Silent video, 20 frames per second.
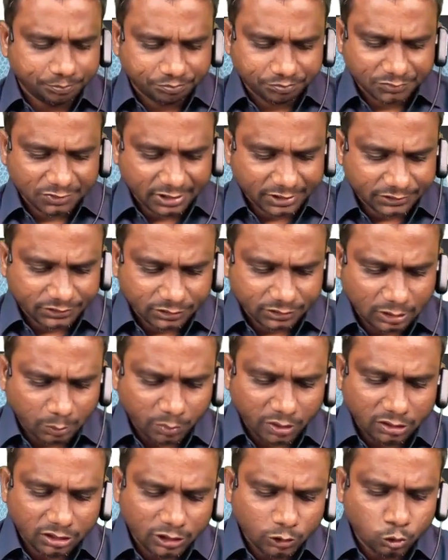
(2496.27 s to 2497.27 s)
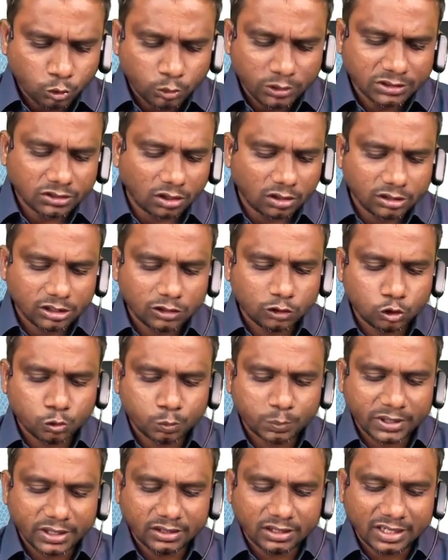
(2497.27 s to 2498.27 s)
Yes, but who is ordered to
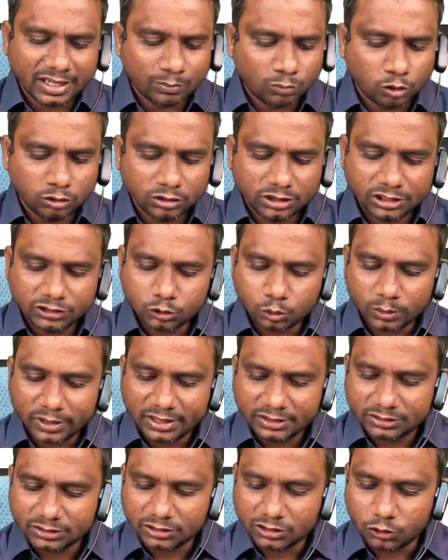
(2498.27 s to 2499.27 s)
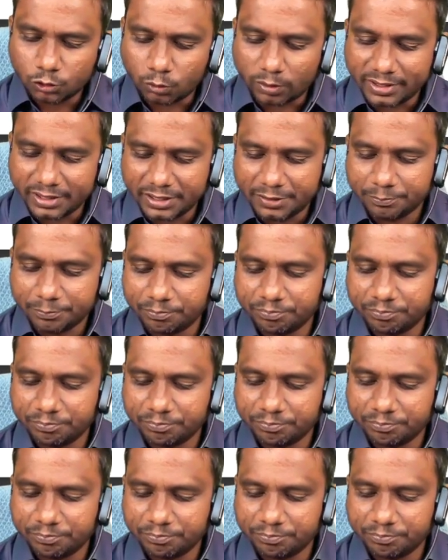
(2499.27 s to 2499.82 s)
pay the amount is known as drawee.